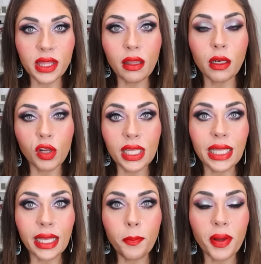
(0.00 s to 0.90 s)
with the little
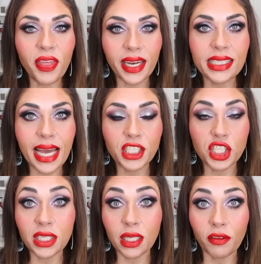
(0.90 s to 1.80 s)
clip that
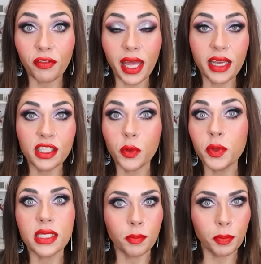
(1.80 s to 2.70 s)
attaches to the flag so
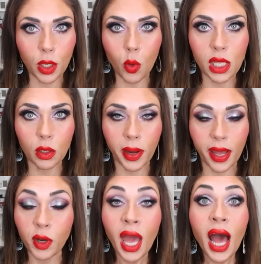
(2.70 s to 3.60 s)
it doesn't blow all
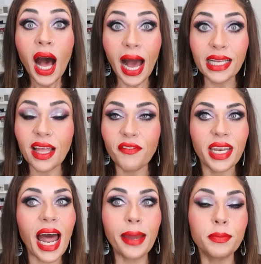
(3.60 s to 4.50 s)
around. I love
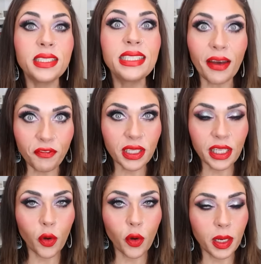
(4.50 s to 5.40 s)
it. I'm
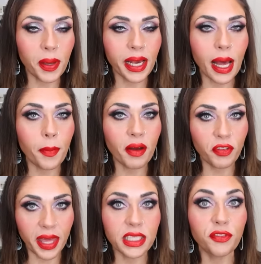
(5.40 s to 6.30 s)
definitely going to pick up
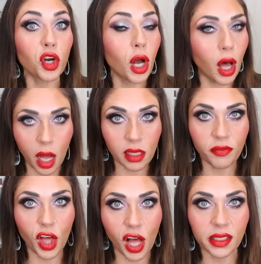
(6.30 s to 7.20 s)
flags for all
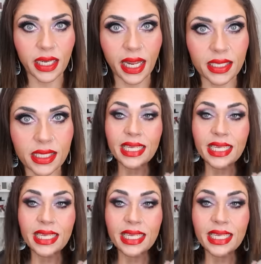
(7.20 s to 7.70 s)
of the holidays.